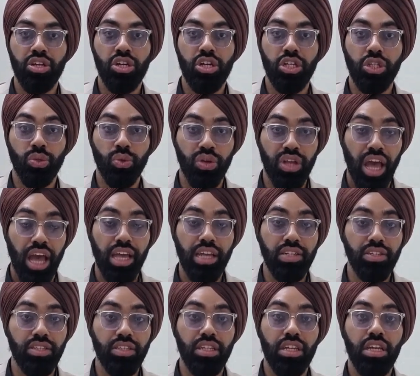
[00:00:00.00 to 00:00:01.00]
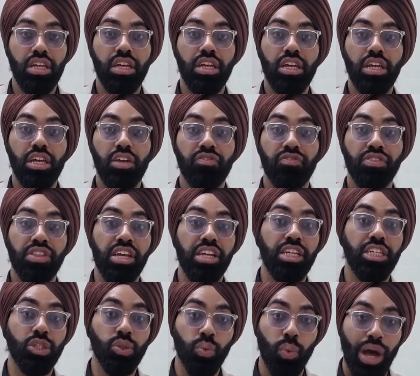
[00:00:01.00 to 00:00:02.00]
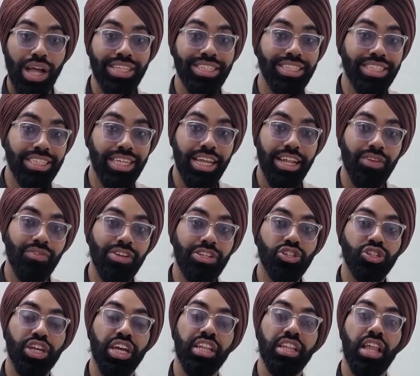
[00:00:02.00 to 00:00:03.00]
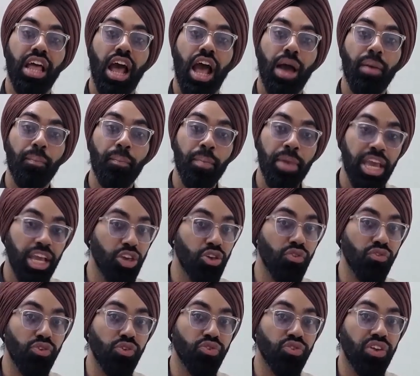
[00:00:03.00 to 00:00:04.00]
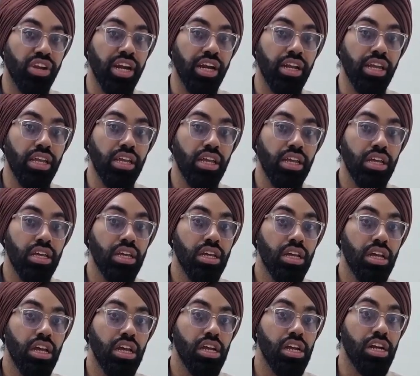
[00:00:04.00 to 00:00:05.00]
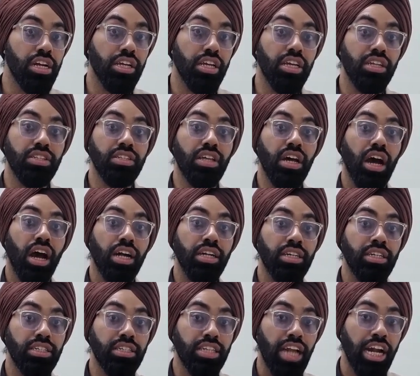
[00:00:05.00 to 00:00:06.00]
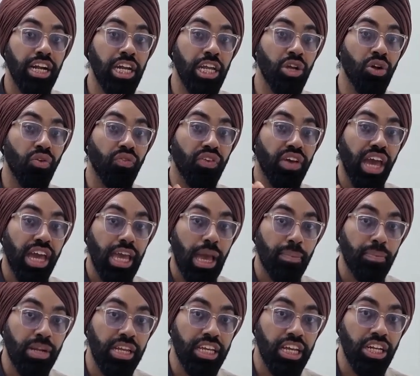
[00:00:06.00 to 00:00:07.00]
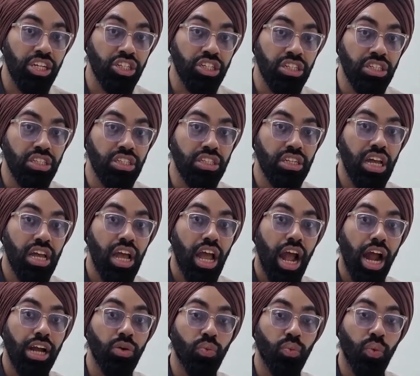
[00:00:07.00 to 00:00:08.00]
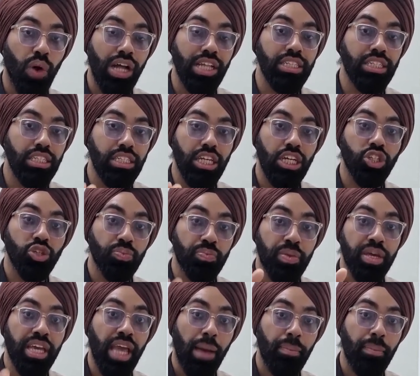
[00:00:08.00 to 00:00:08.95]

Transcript: So guys, if there is one skill which can make you future ready, it is the understanding of AI applications, and one such big